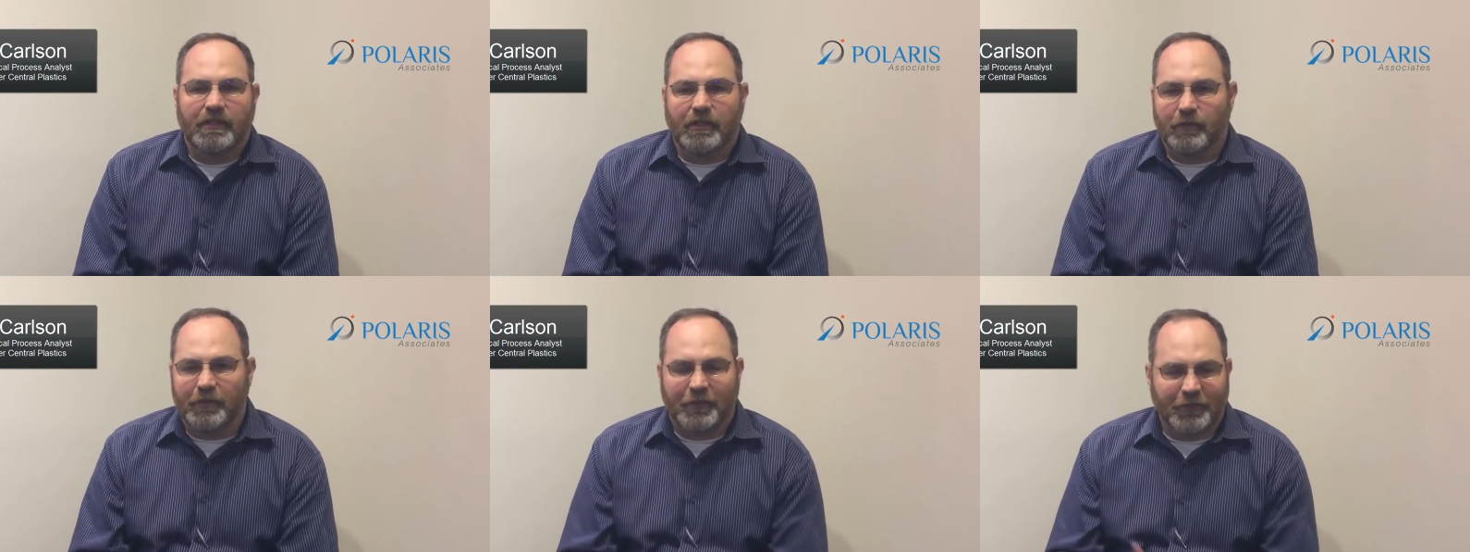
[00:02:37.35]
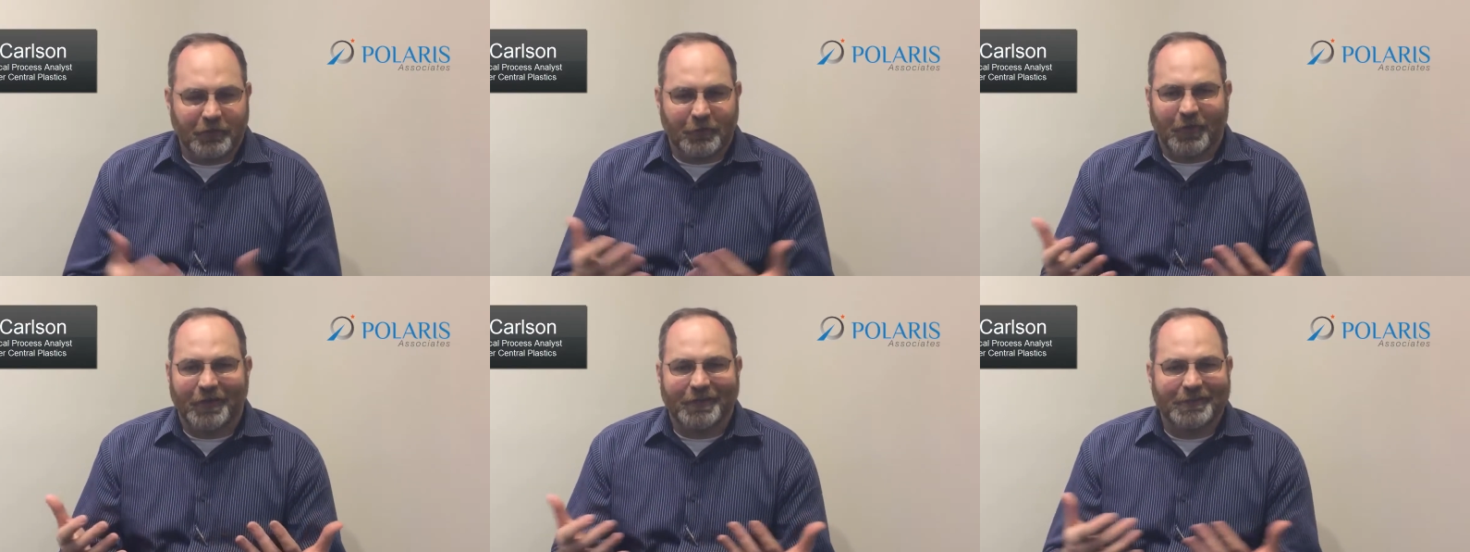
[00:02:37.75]
that we
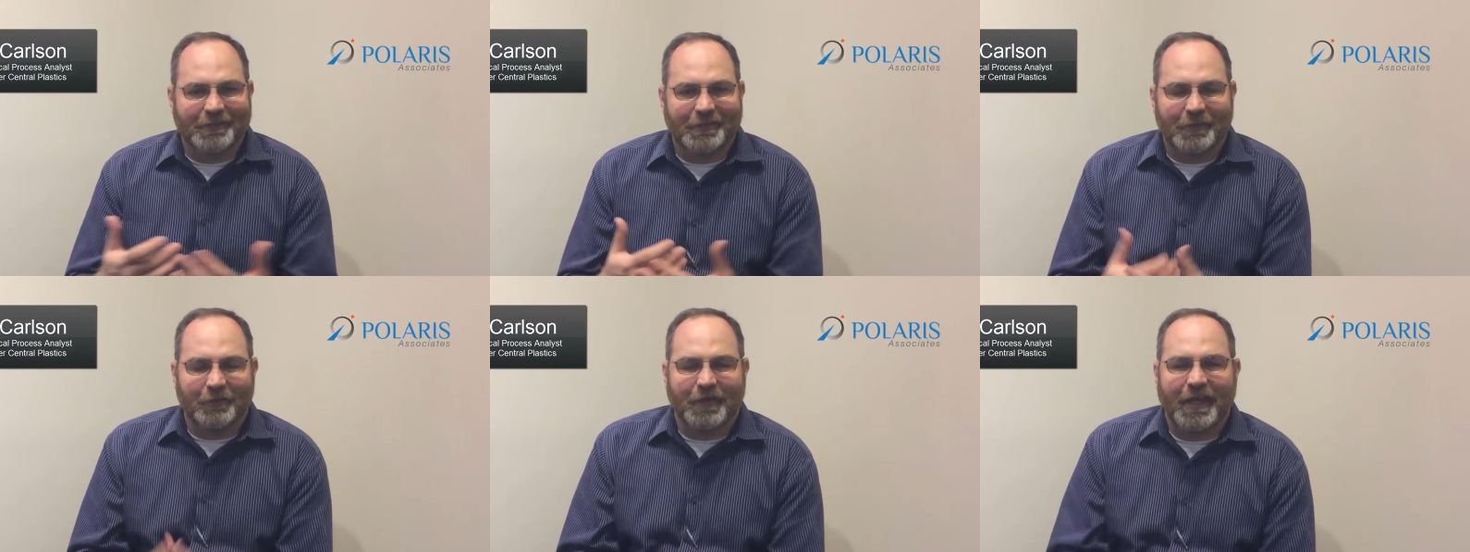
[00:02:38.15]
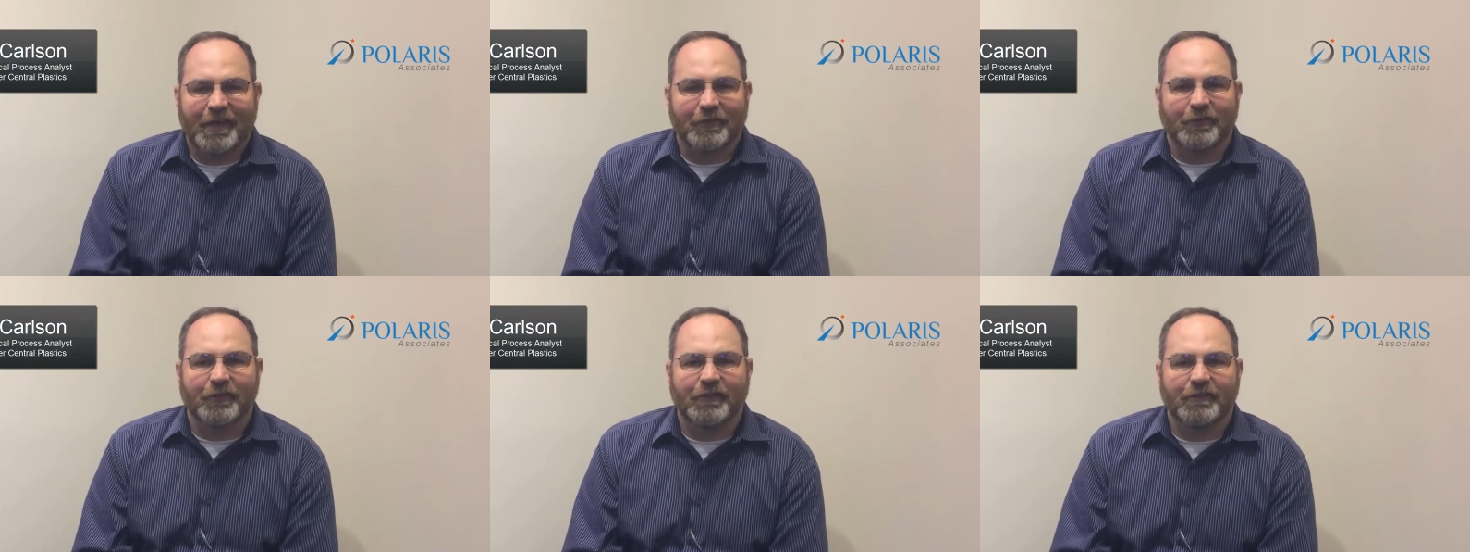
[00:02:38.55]
couldn't quite
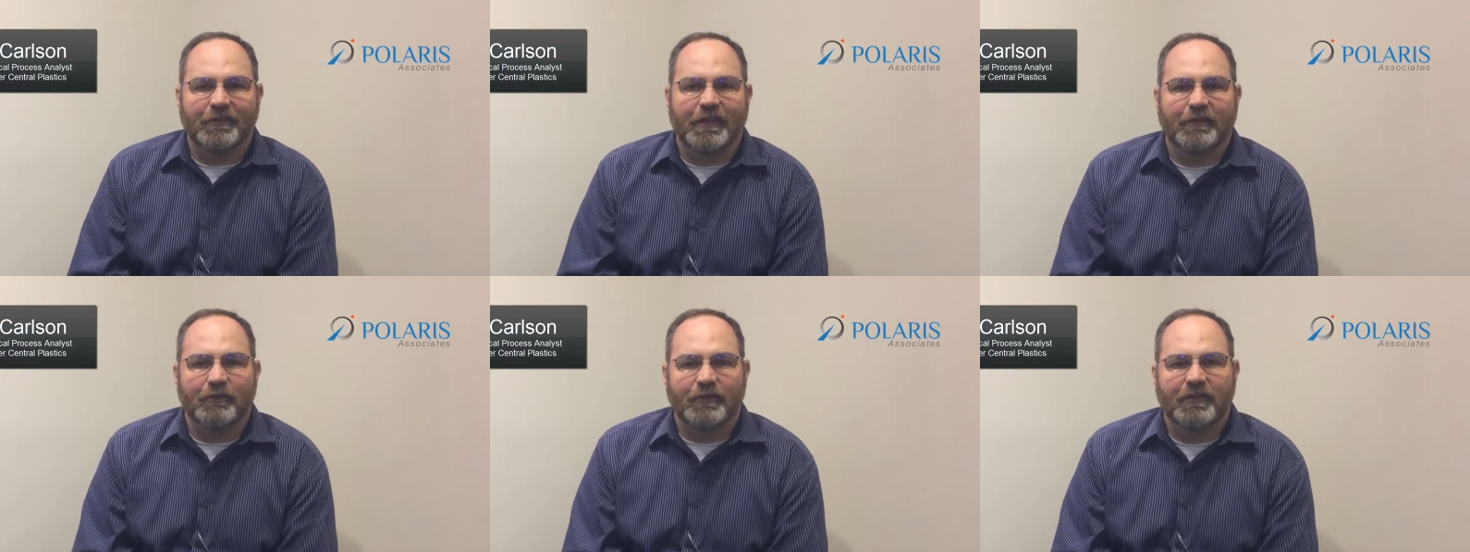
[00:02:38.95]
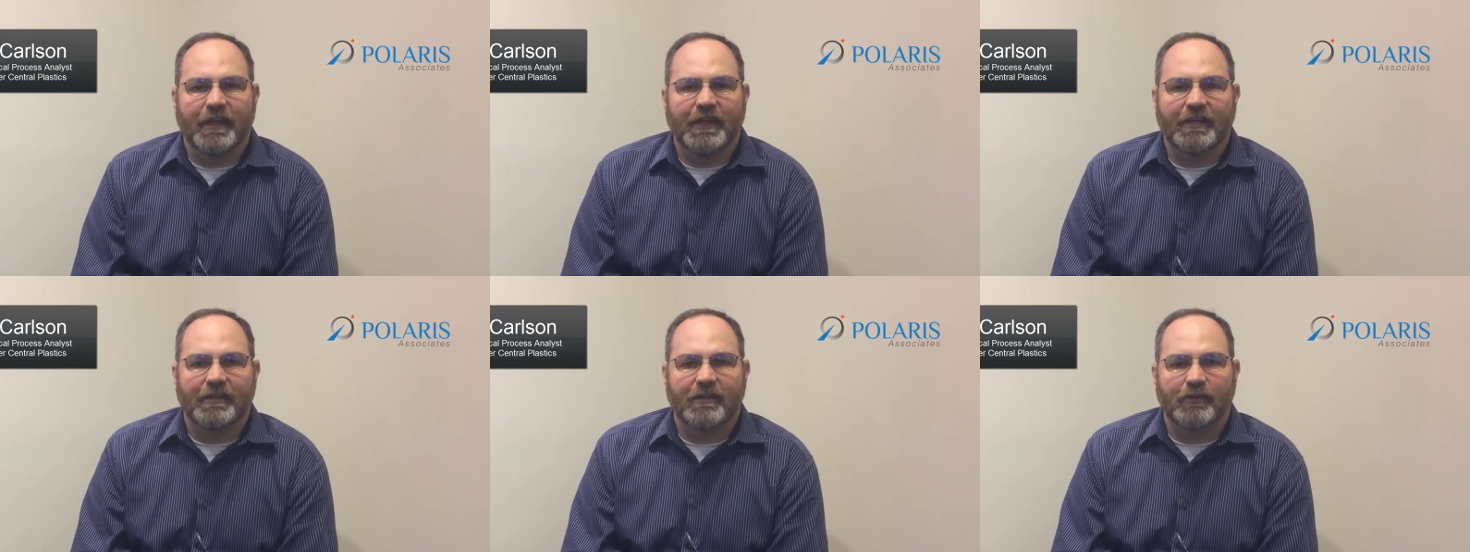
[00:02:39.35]
gather and
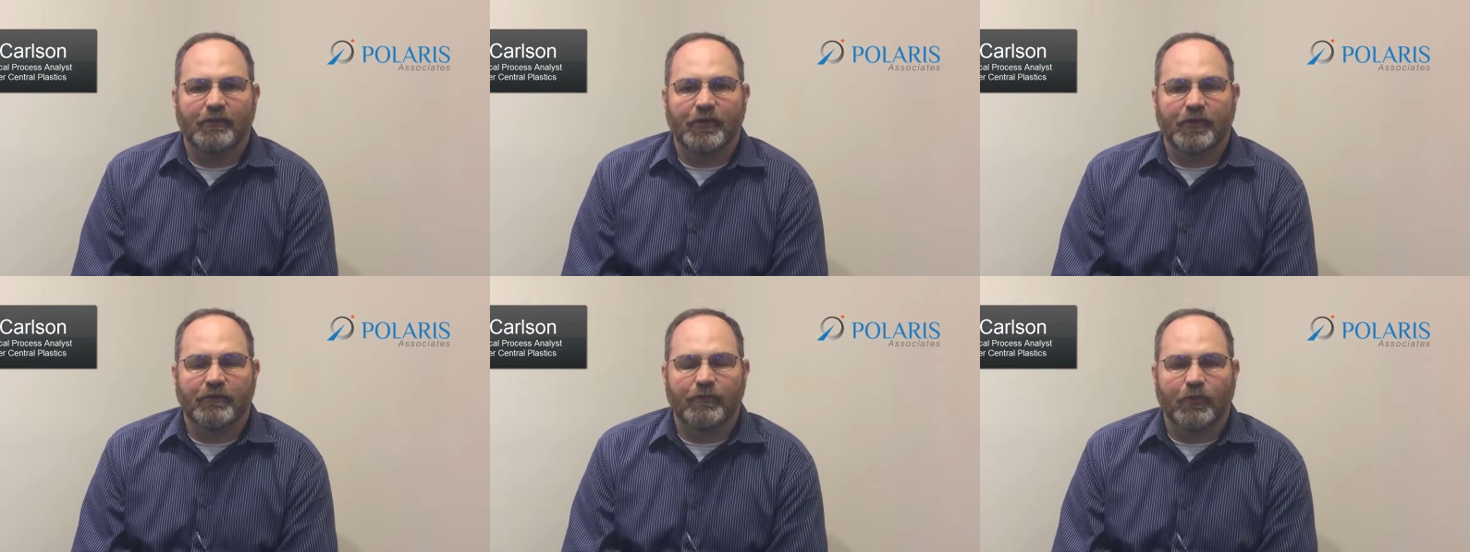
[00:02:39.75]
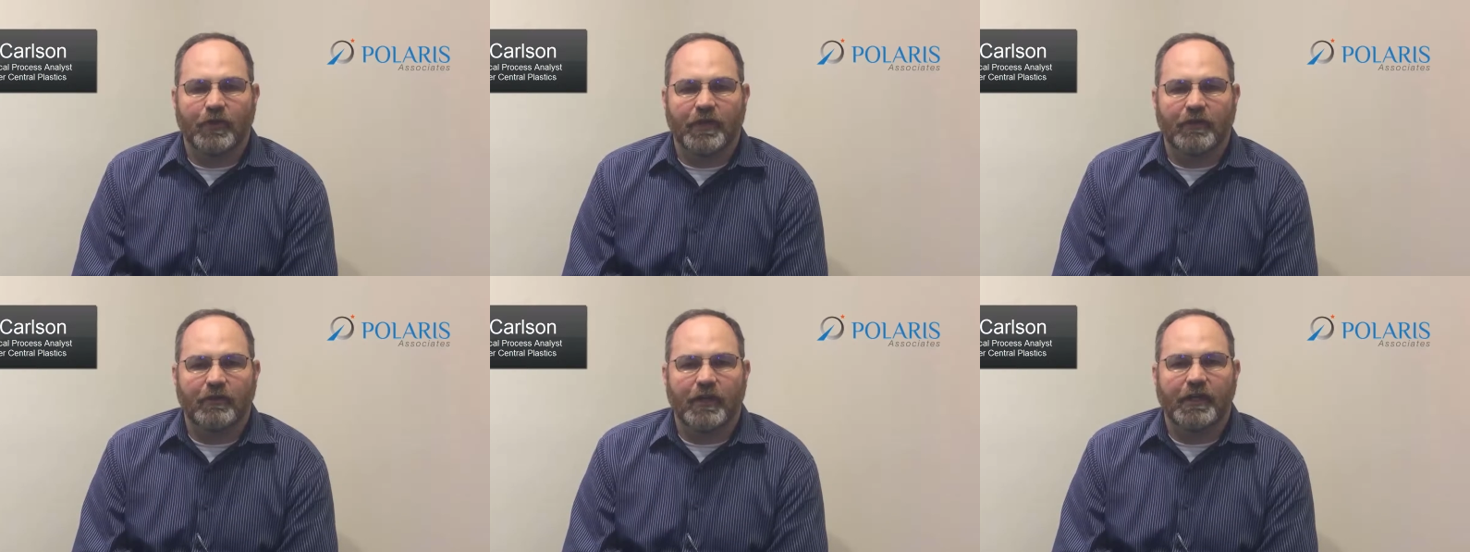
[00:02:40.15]
retain in a 3 or 4
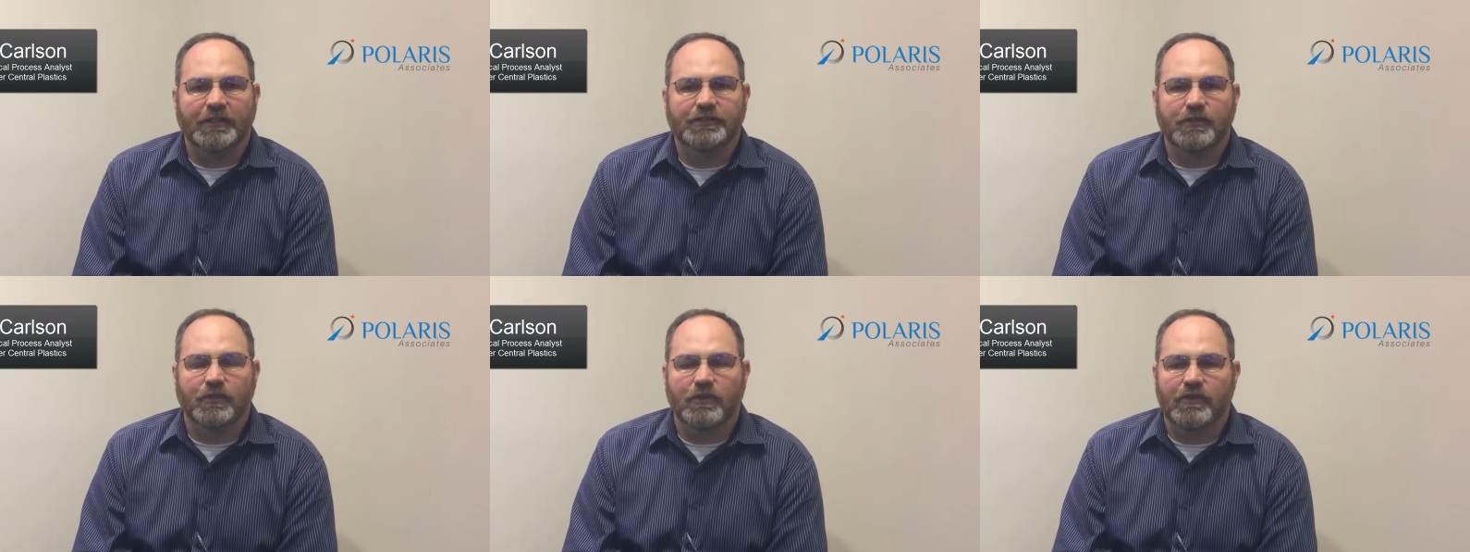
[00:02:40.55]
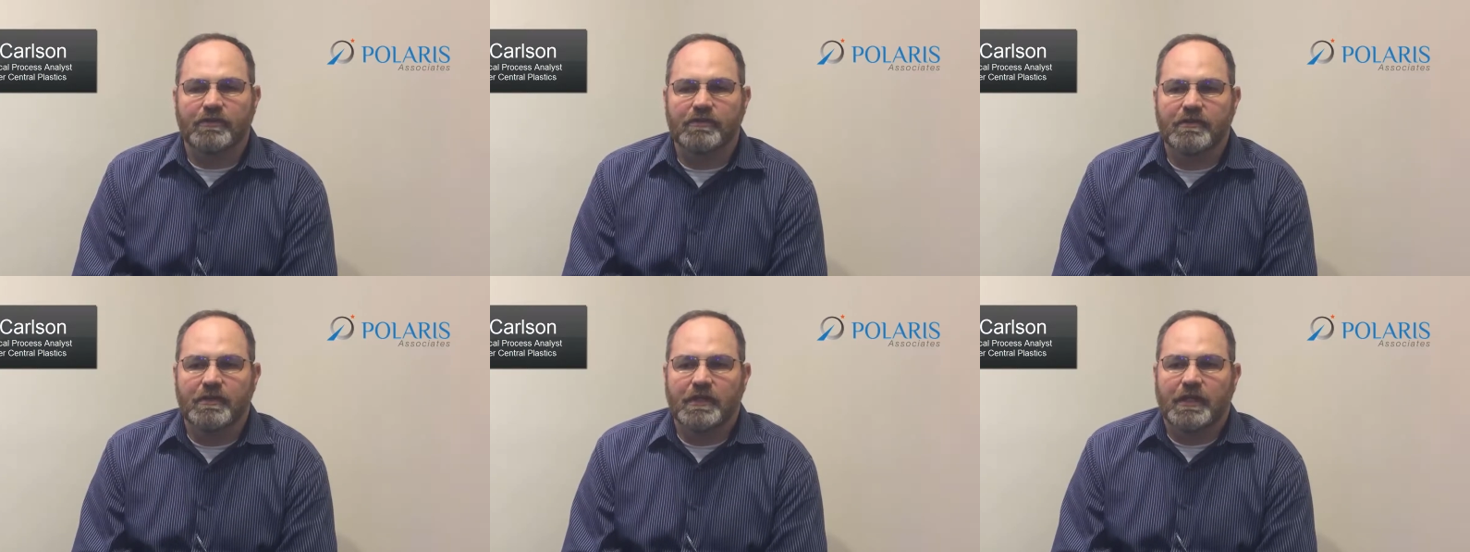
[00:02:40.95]
day crash
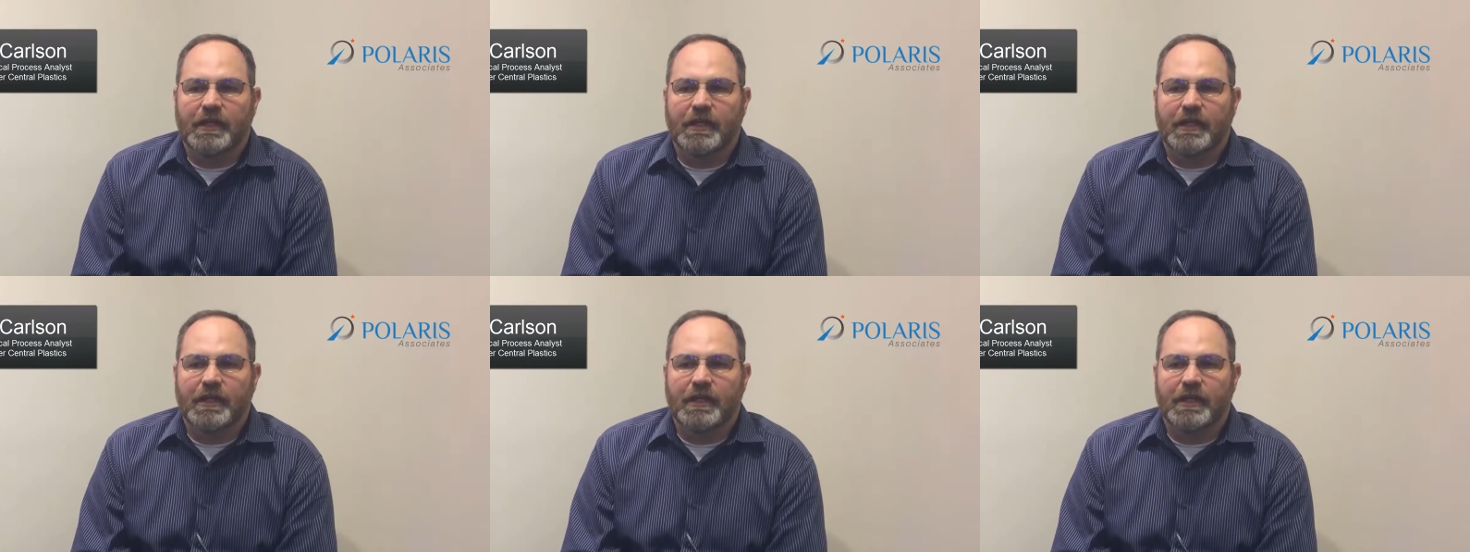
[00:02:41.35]
course.